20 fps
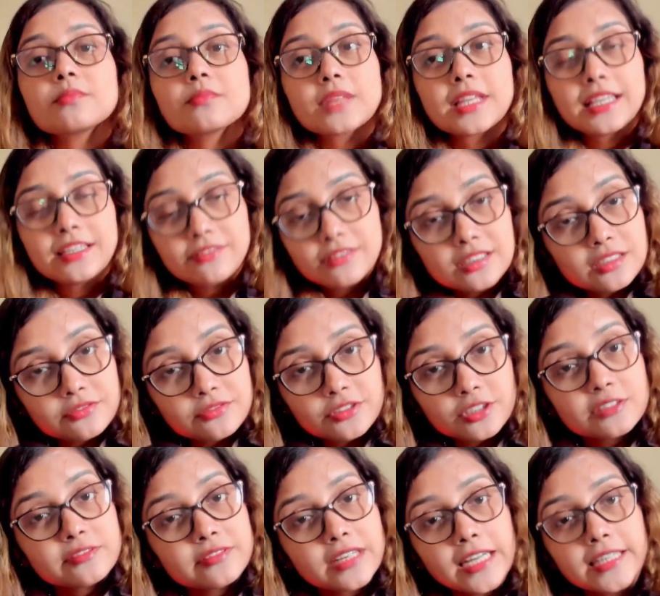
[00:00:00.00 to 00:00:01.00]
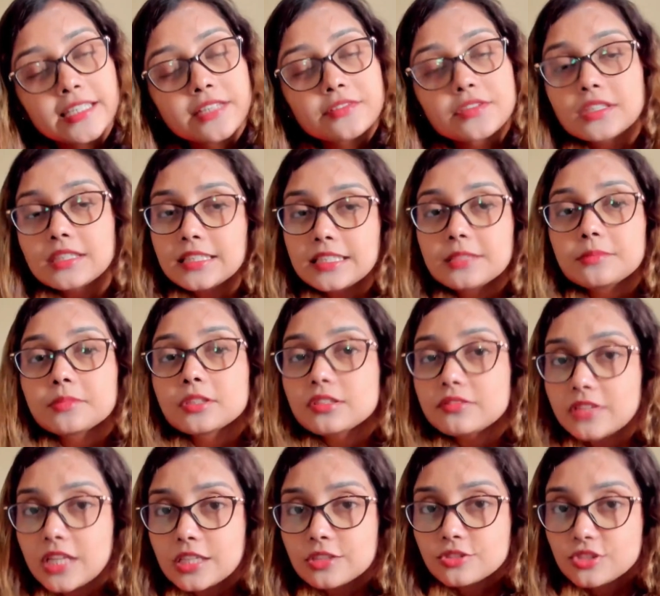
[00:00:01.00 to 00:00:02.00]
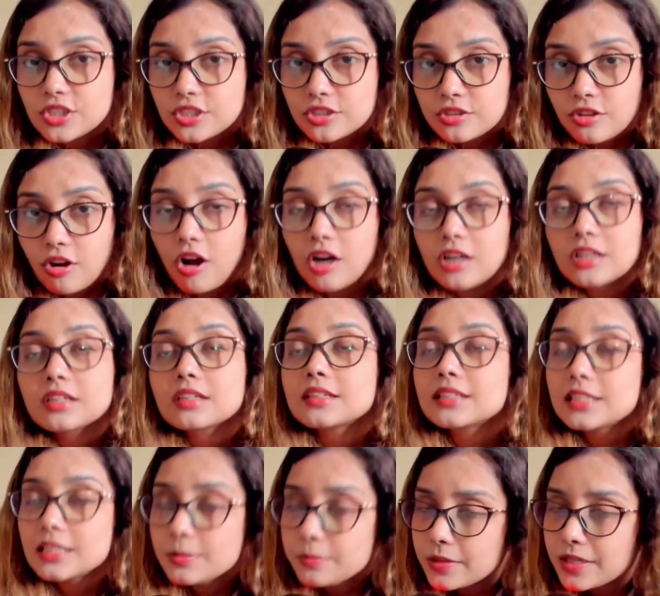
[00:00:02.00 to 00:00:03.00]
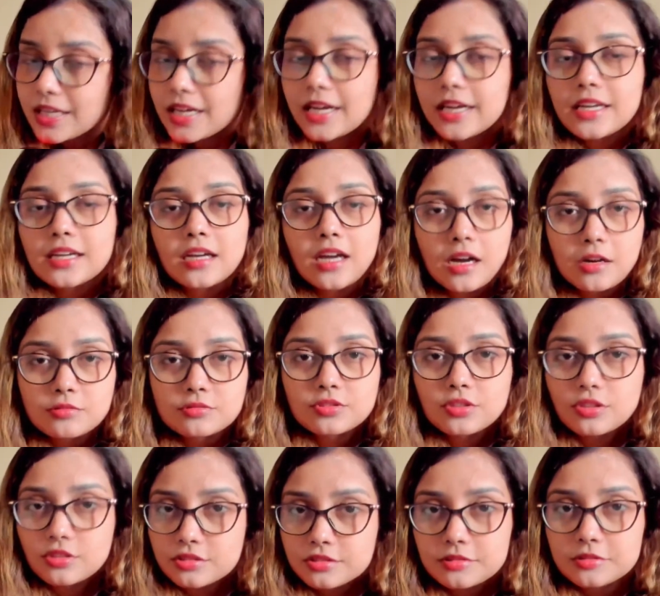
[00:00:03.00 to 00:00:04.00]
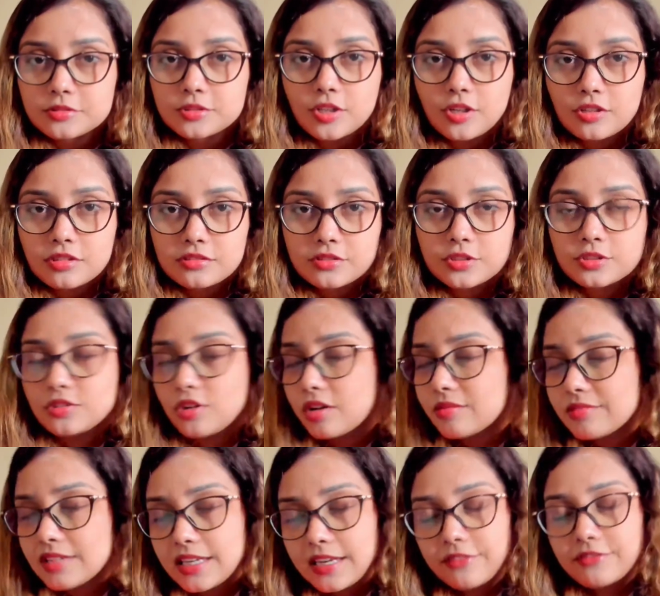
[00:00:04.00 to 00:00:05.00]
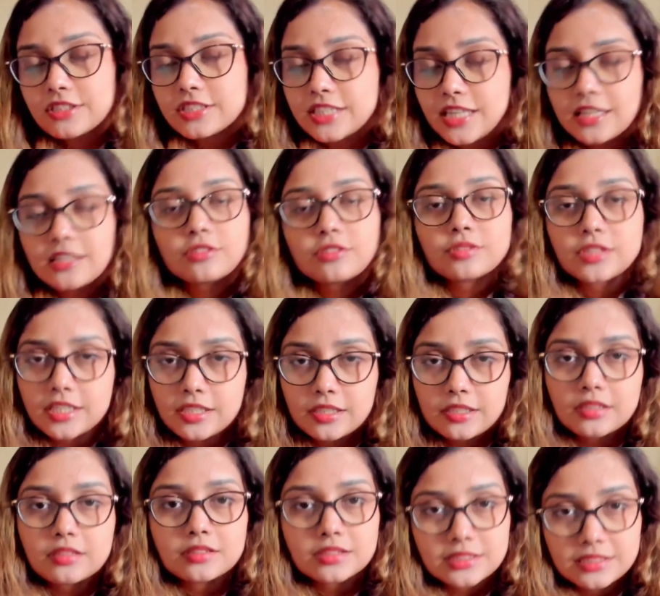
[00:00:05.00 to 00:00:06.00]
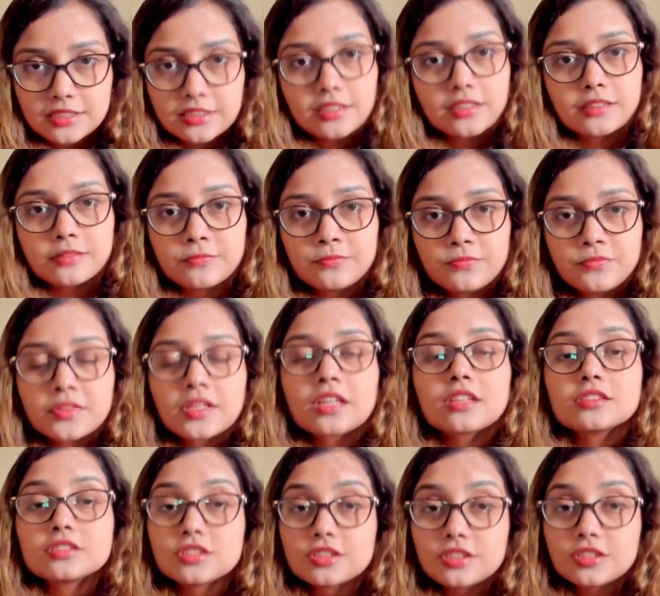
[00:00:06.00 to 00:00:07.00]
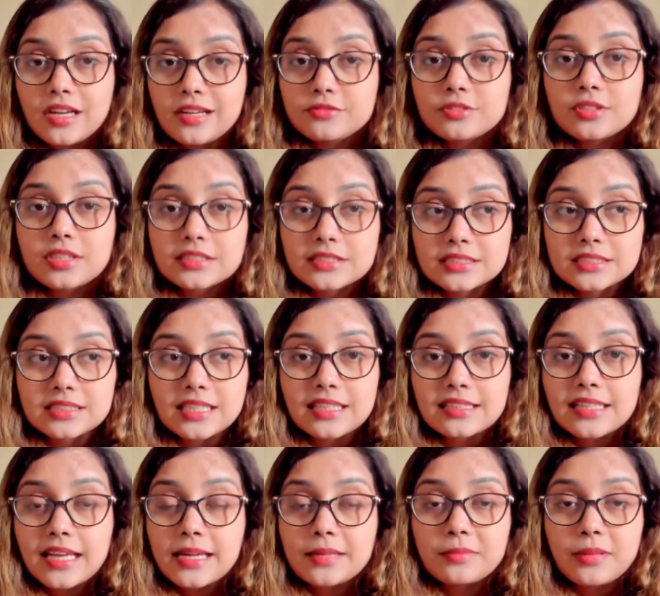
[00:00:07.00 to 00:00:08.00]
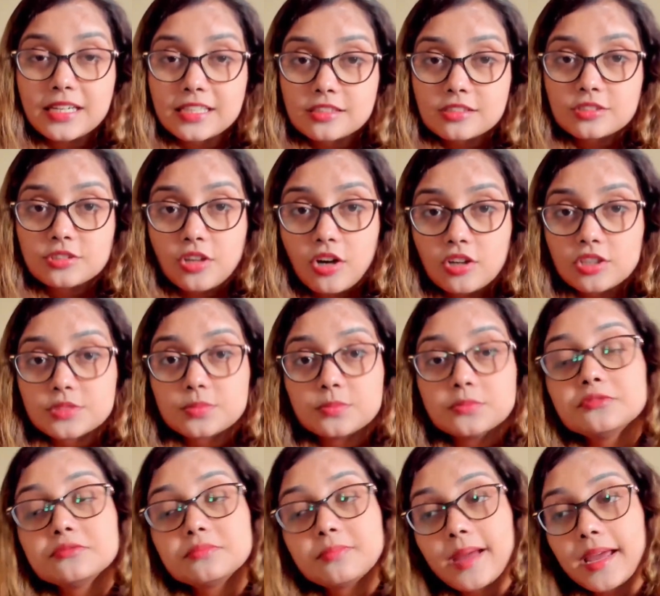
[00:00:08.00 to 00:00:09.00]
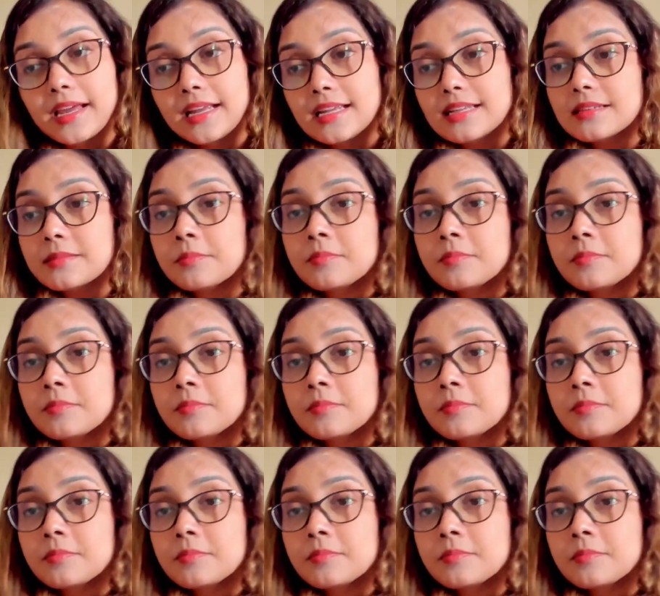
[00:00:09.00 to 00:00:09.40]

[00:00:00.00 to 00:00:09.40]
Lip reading: Even if your vet gives a clean bill of health to your dog, keep an eye out on your dog. Your dog will never tell you that it hurts here. So you have to understand that by the dog's movement,